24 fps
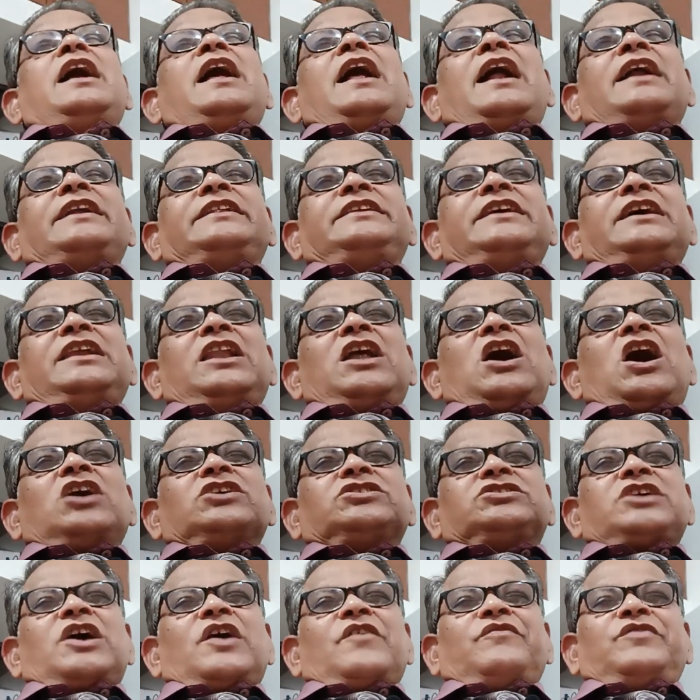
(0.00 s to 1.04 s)
at the
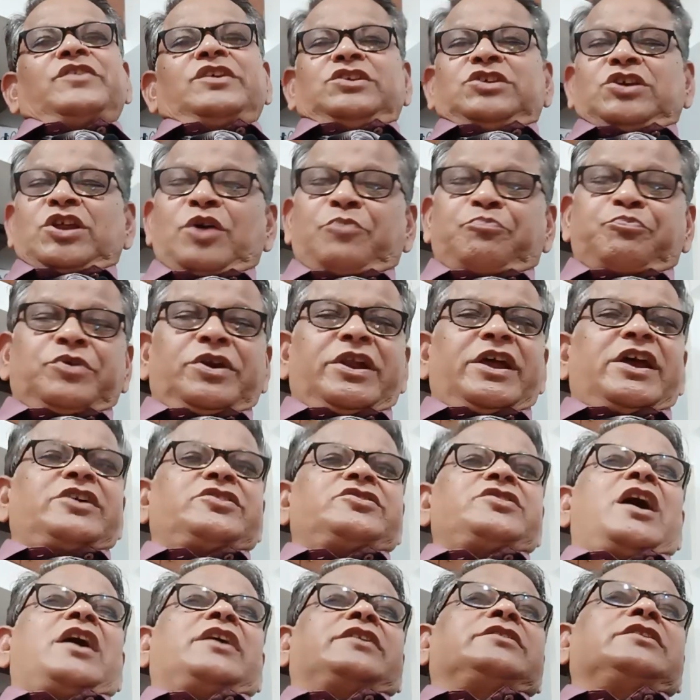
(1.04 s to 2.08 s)
loss of his
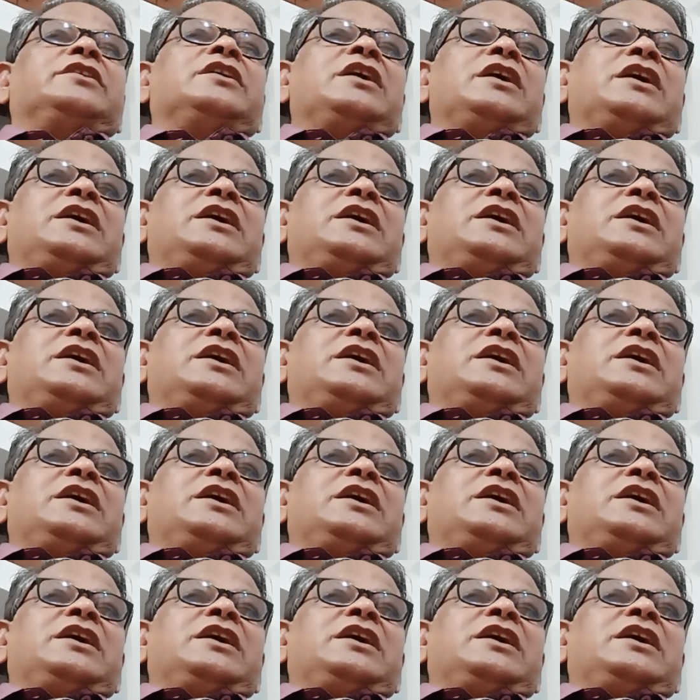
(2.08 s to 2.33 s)
reputation,